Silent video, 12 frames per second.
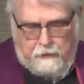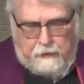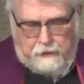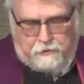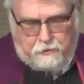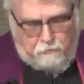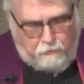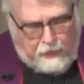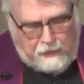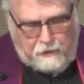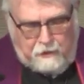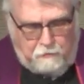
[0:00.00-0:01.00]
It
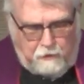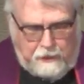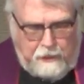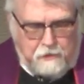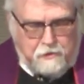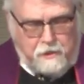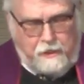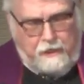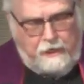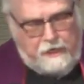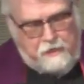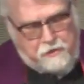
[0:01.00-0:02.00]
directly relates to
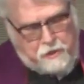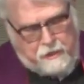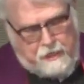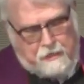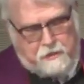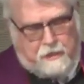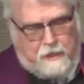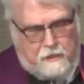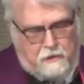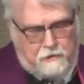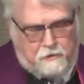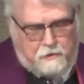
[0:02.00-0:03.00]
ancient
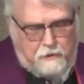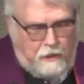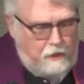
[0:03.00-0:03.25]
Israel's